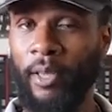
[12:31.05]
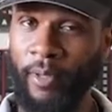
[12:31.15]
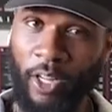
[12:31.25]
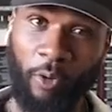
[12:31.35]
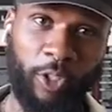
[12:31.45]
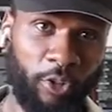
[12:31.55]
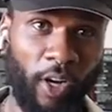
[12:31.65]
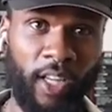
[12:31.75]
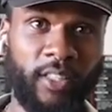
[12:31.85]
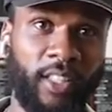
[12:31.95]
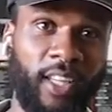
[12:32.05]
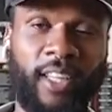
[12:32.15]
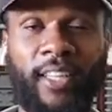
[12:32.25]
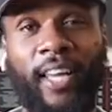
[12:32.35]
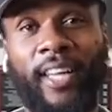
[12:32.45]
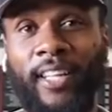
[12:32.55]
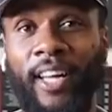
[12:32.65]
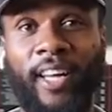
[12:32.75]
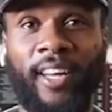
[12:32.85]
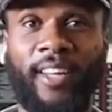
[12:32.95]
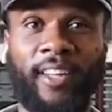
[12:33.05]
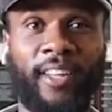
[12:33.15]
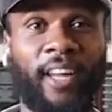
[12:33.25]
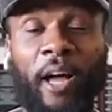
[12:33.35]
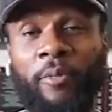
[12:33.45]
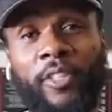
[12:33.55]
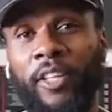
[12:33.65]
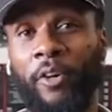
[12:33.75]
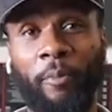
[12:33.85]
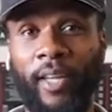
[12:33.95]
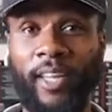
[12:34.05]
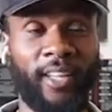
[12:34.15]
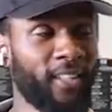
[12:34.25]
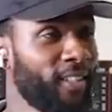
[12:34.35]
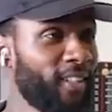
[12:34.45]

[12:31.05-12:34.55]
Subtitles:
let me know what you guys think, and I'm still, man.